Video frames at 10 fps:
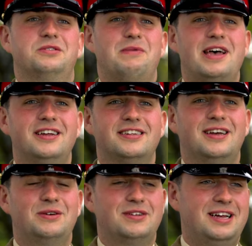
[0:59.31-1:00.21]
was made.
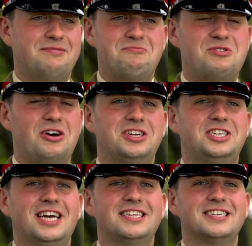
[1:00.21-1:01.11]
I was like, not a
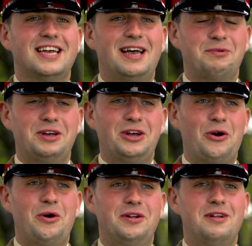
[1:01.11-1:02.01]
chance. I'm going to
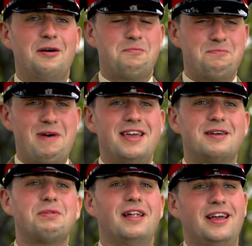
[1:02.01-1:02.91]
go and
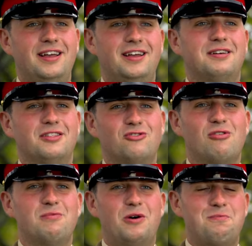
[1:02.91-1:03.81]
make playing the
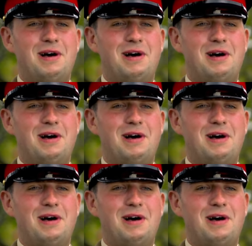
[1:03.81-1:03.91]
trombone